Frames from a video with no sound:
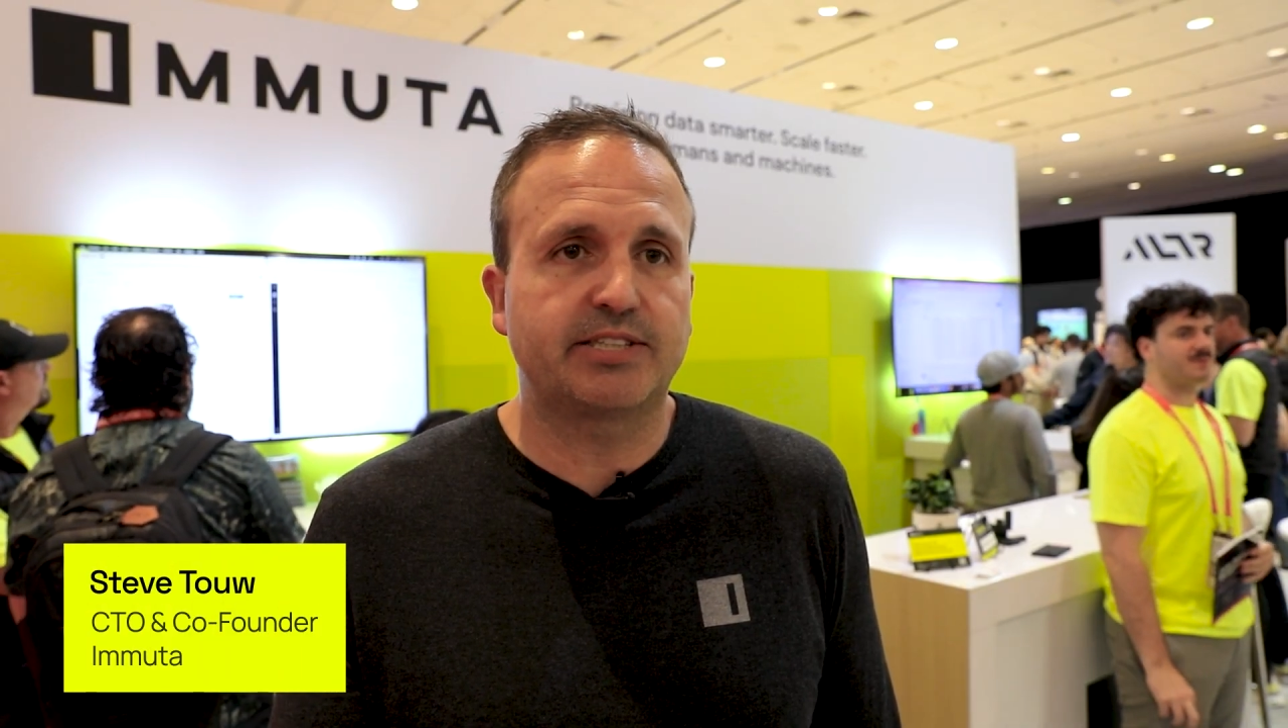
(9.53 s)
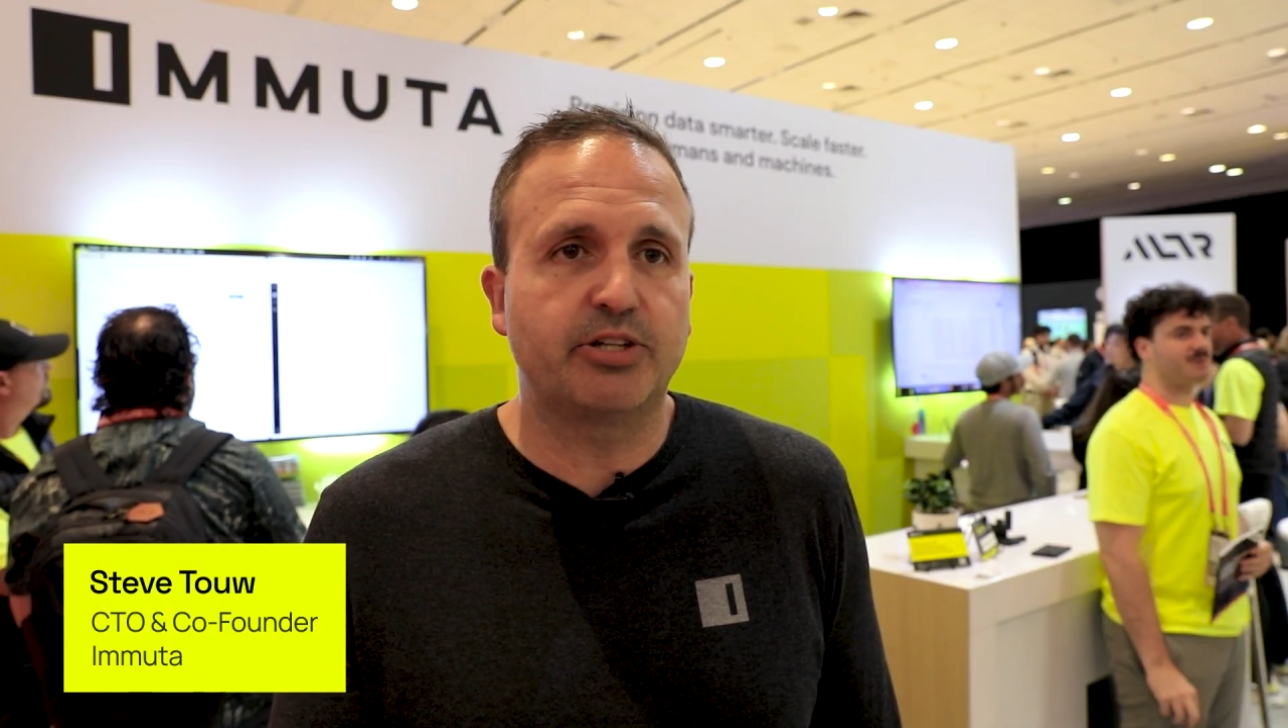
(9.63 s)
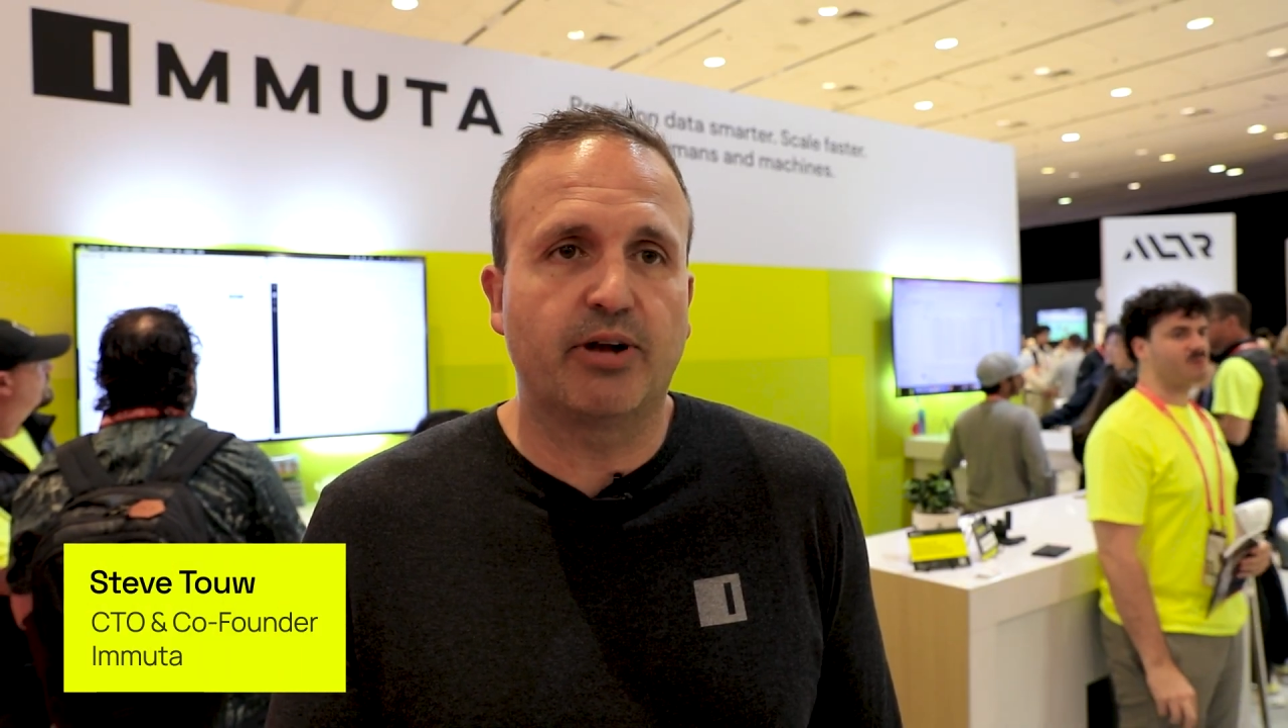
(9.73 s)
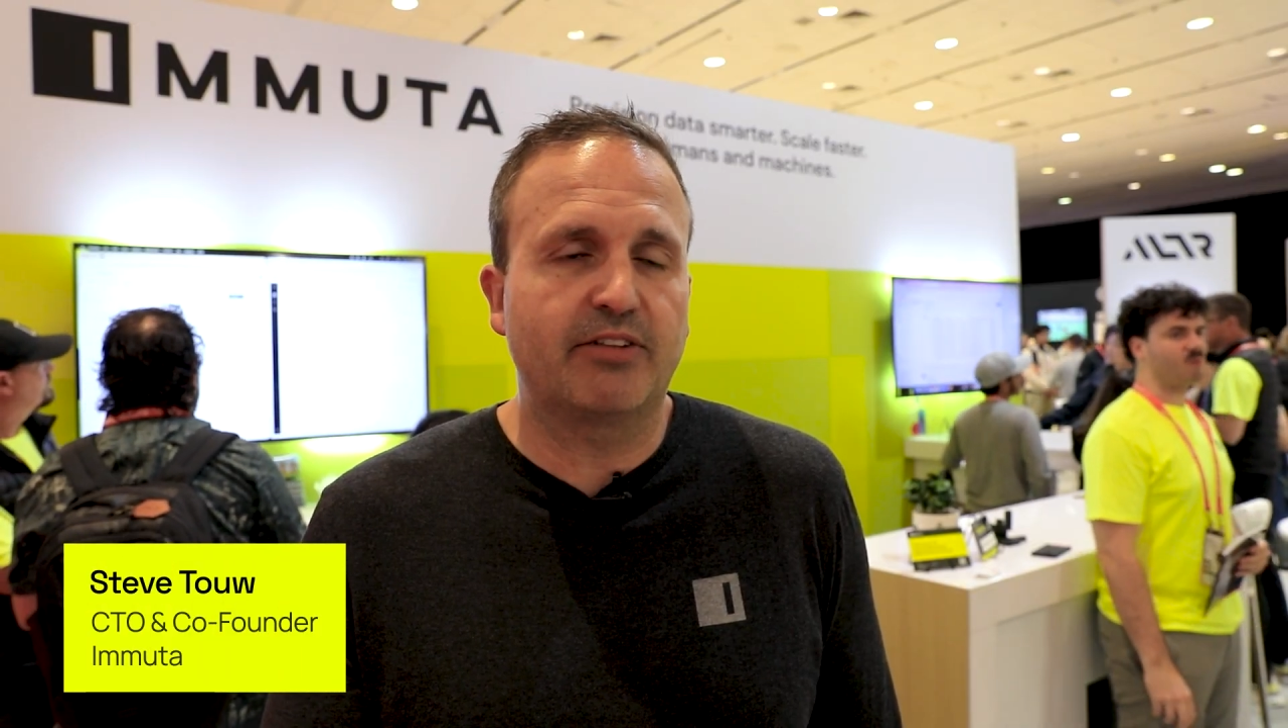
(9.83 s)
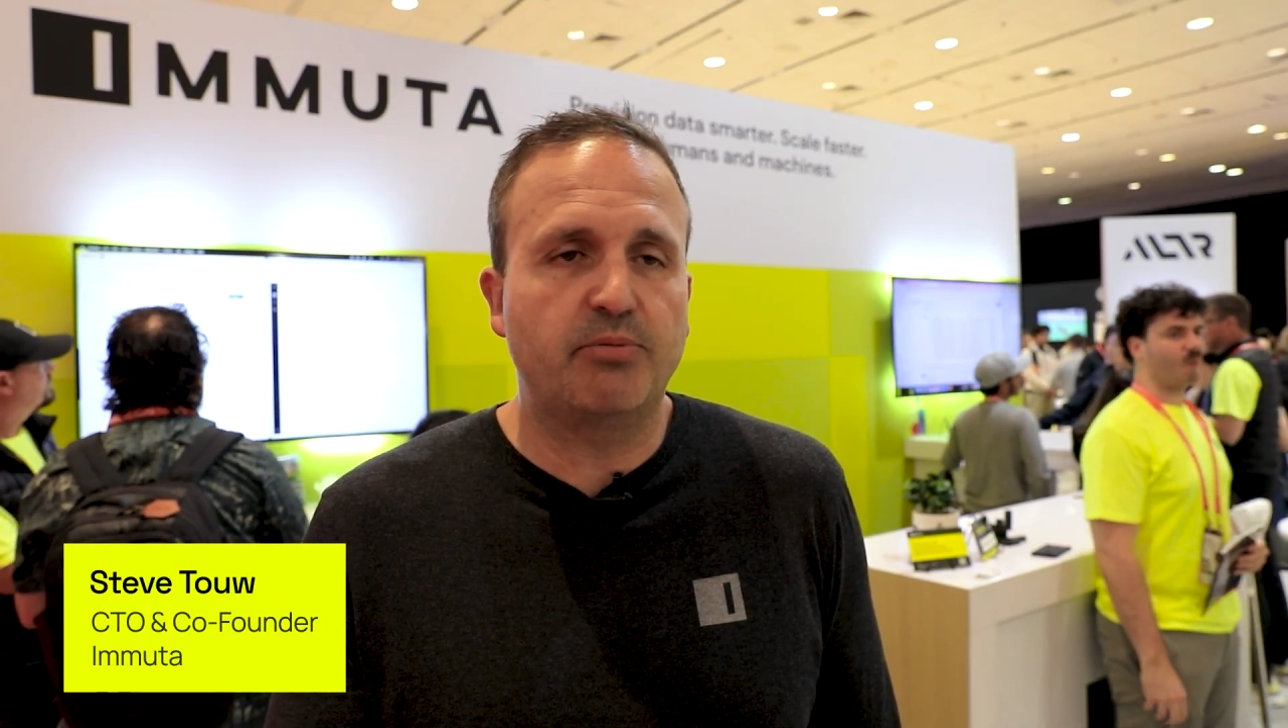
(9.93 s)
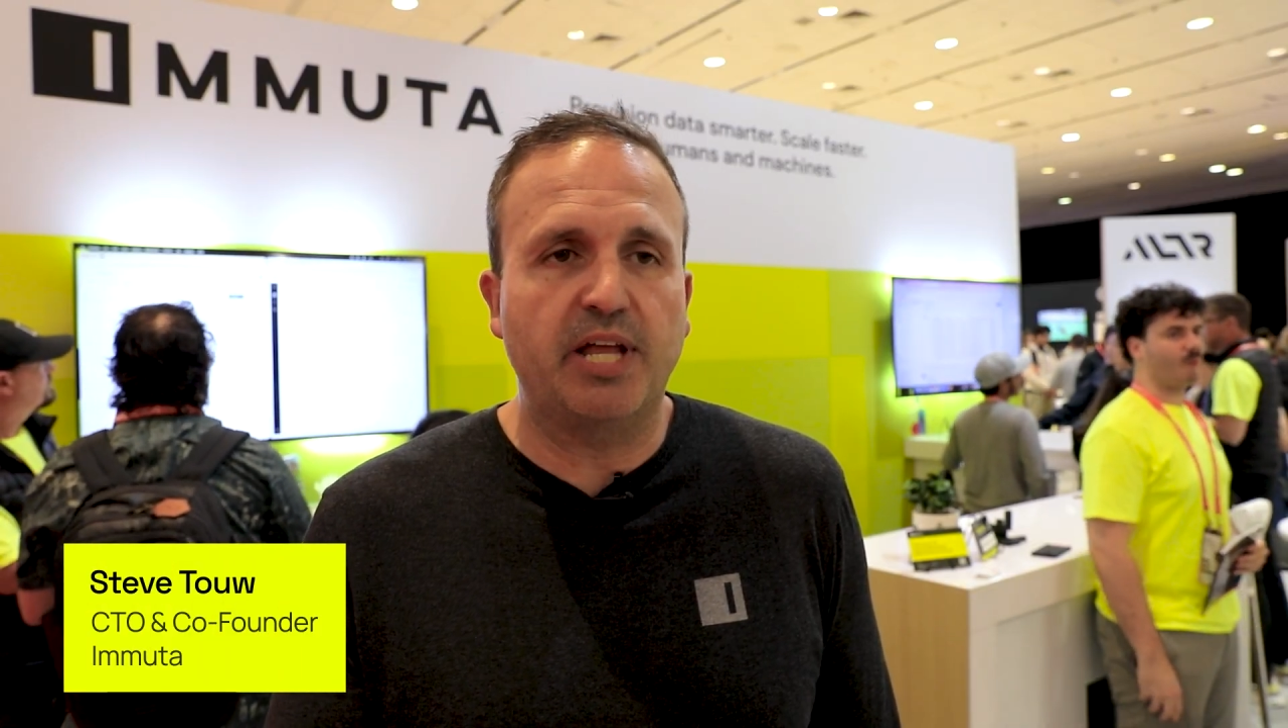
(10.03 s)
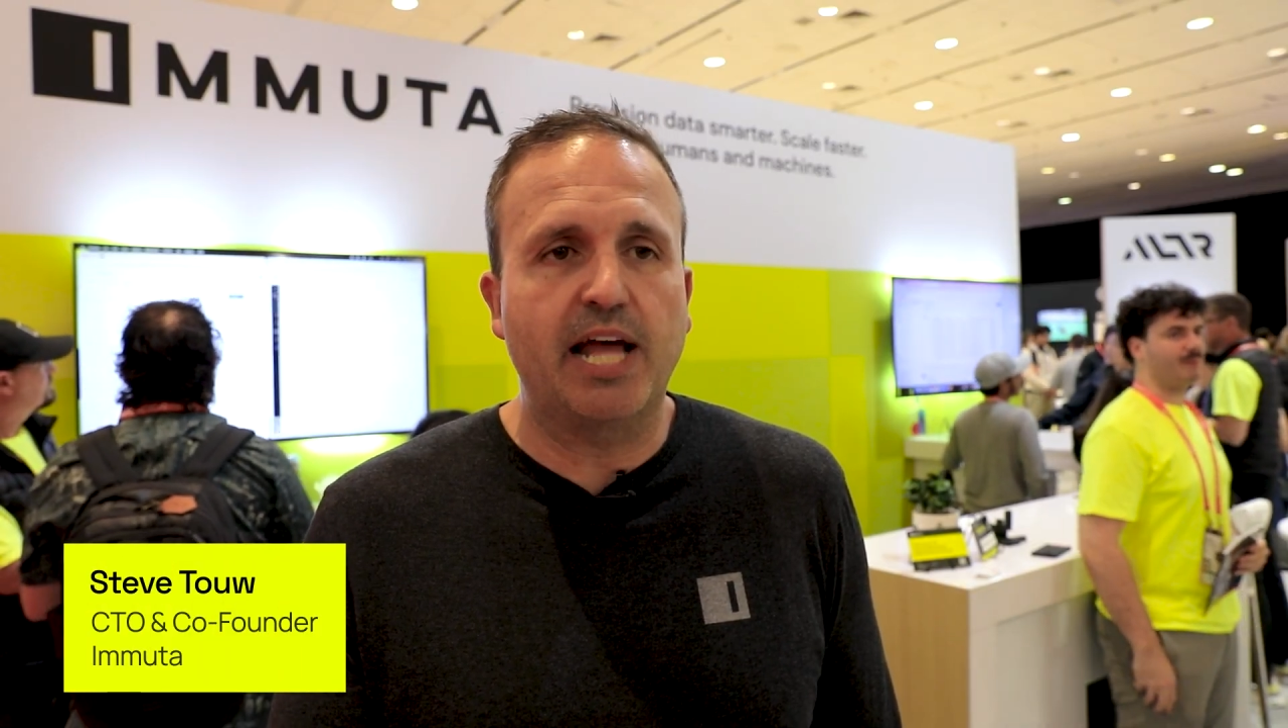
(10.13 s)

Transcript: you don't have to be an